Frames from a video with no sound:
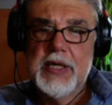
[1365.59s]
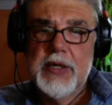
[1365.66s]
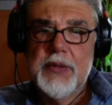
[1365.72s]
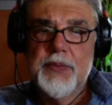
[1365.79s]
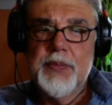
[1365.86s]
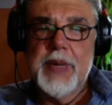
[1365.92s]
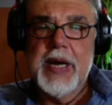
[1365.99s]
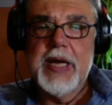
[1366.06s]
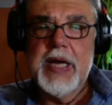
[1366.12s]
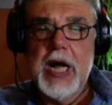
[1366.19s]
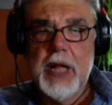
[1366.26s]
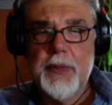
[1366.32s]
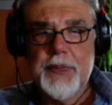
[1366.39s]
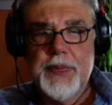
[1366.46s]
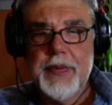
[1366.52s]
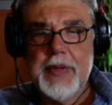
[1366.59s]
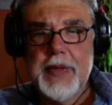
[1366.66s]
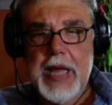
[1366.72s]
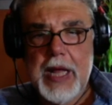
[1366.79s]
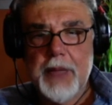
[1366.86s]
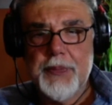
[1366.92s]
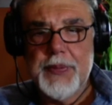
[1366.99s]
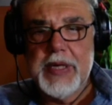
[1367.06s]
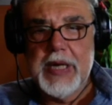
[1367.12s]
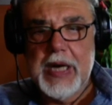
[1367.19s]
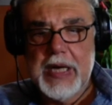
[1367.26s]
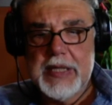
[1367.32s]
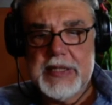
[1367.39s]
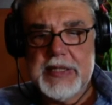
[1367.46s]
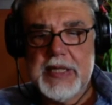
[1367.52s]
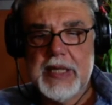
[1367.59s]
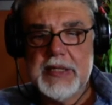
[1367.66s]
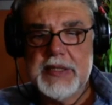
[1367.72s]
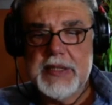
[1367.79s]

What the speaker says: by helping Assad's